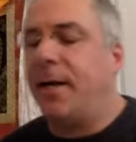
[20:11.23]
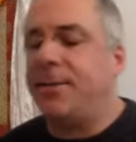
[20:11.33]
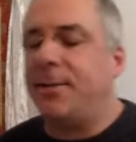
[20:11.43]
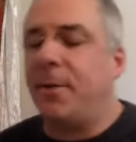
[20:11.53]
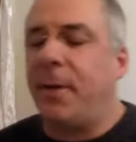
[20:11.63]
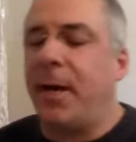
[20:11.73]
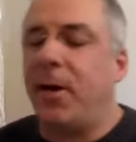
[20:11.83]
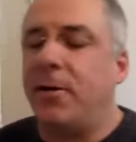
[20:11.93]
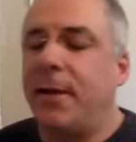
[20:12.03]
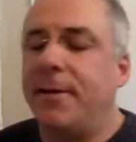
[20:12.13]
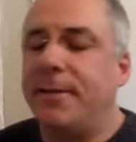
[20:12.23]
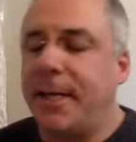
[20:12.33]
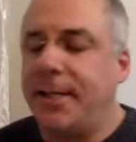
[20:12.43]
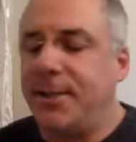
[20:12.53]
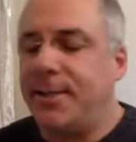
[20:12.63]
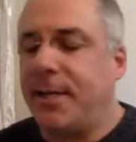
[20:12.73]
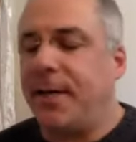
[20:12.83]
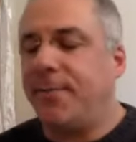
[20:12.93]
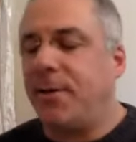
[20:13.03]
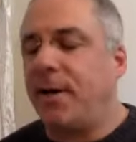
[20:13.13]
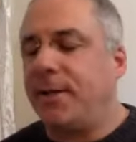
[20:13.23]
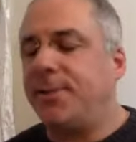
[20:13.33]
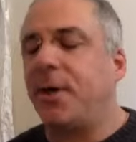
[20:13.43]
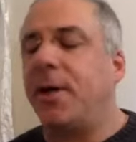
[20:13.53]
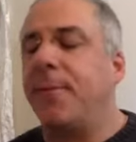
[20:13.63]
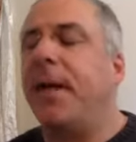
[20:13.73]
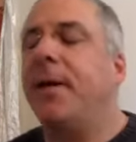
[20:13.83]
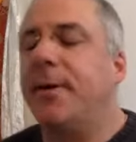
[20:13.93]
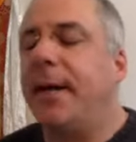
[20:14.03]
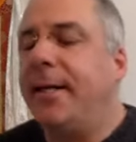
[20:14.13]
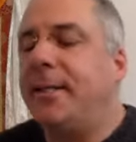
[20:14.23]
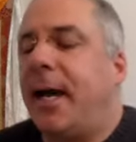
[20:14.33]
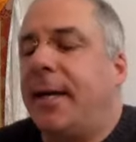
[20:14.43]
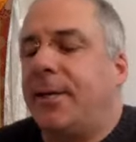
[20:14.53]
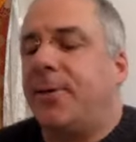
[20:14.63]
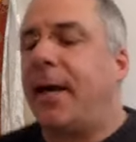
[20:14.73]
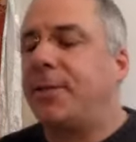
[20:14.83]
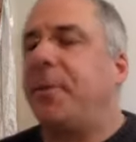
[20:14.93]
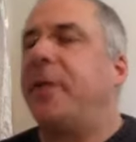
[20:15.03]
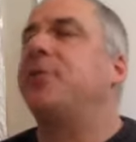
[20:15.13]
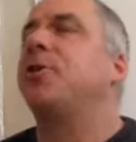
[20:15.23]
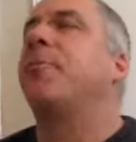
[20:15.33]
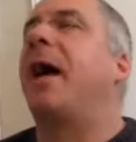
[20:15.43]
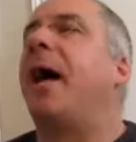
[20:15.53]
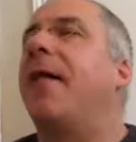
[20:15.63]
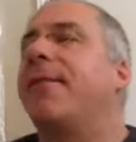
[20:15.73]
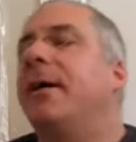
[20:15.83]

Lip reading: surrounded by all other teachers that have taught us Dharma or any kind of correct spiritual path,